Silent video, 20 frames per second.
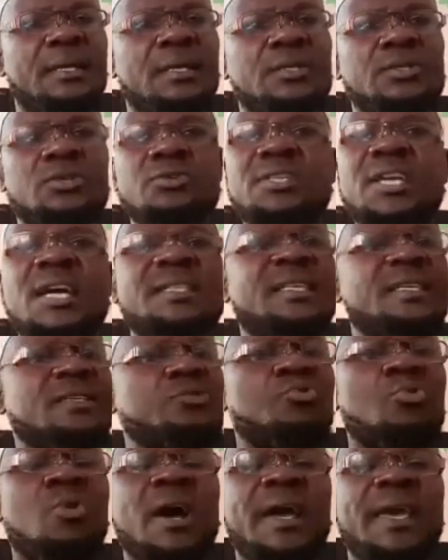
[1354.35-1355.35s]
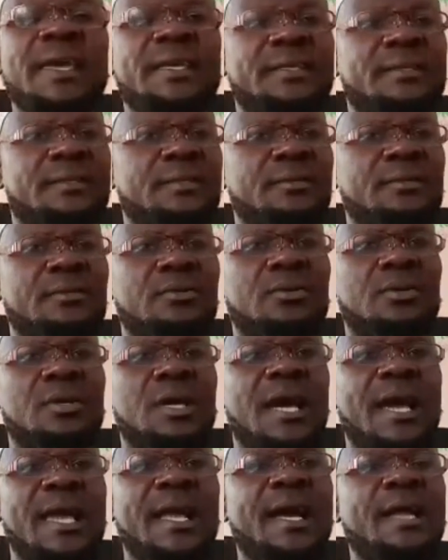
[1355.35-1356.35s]
So Nyanza is wide.
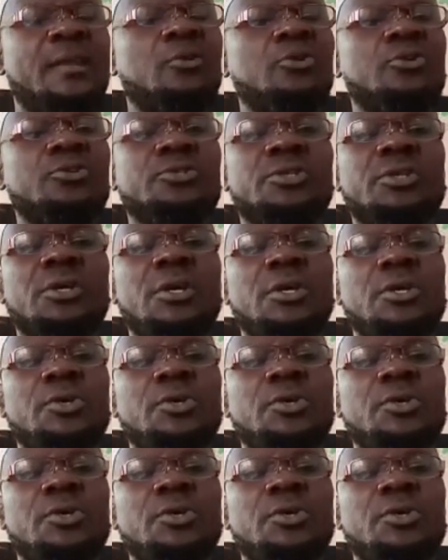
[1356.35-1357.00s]
I cannot,